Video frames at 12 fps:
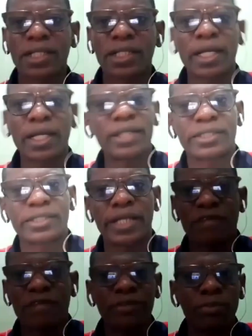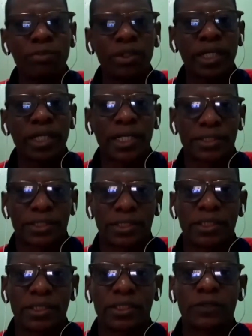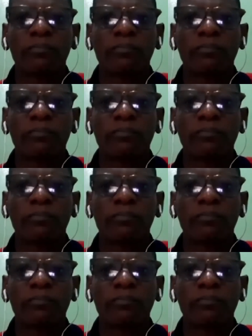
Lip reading: clear, it's there, everybody can see it.